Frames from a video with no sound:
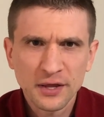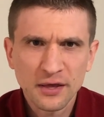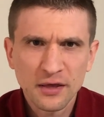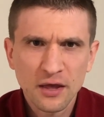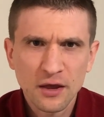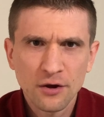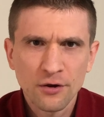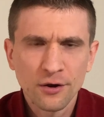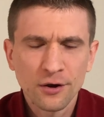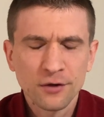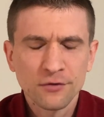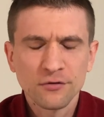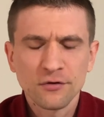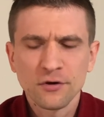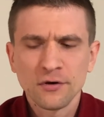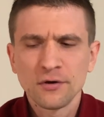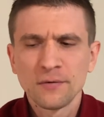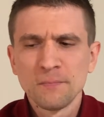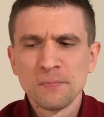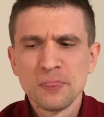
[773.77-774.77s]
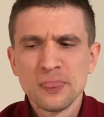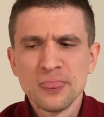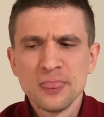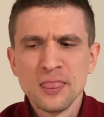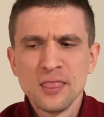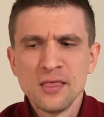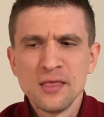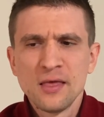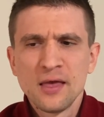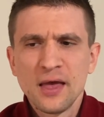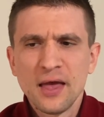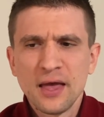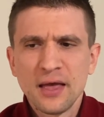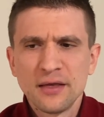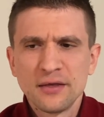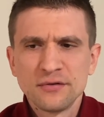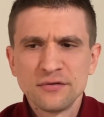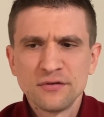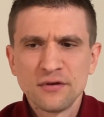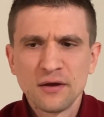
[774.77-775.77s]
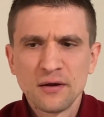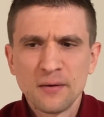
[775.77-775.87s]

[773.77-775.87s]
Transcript: character, and